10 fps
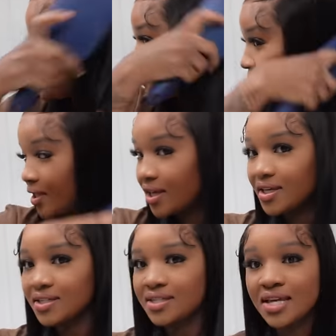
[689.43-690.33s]
For
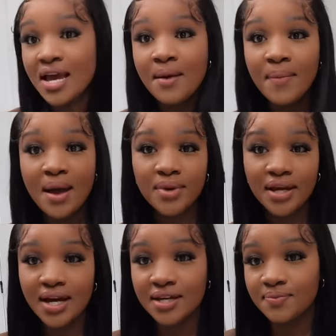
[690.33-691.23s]
this. Abri,
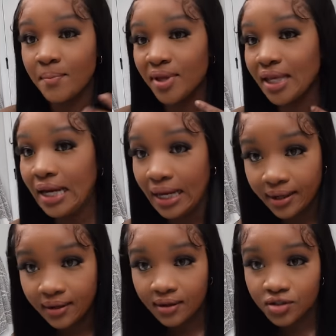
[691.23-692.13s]
guys, ma mette
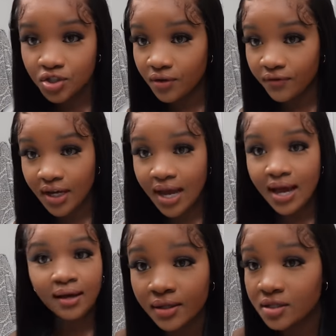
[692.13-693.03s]
link
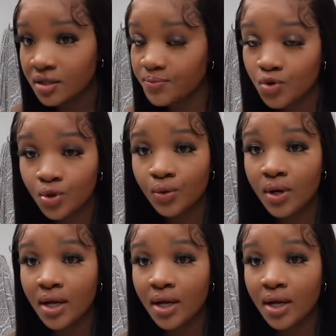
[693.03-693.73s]
CHEVEUX en description,